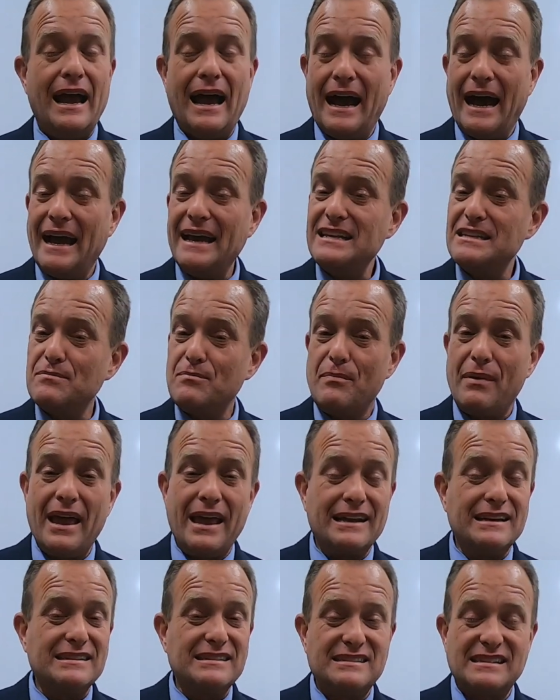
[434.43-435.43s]
I
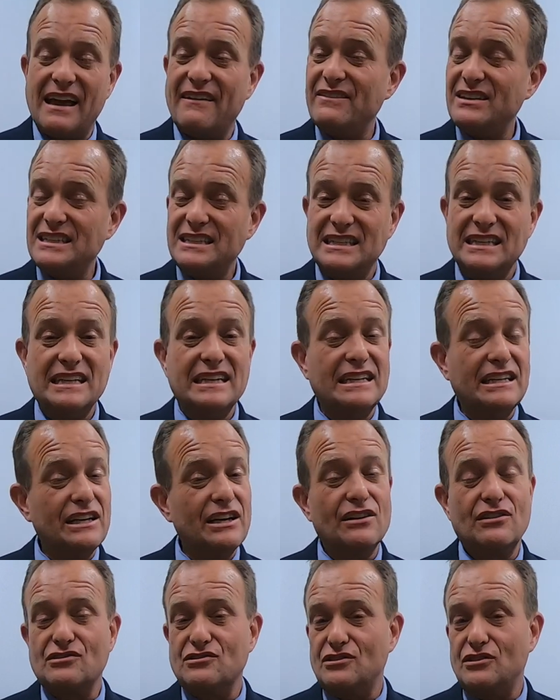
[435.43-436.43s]
spent 17
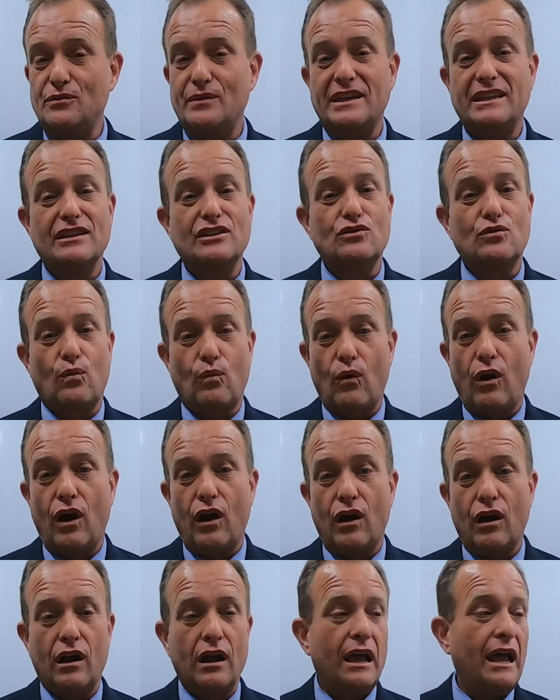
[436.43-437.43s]
years doing this
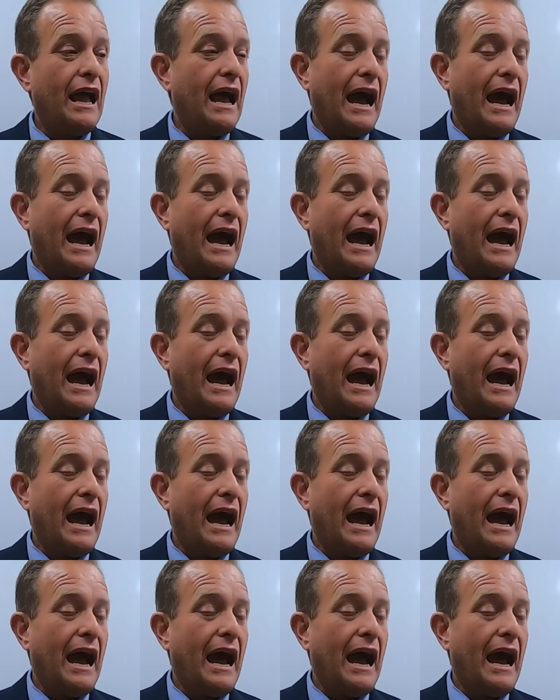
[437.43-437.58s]
wrong.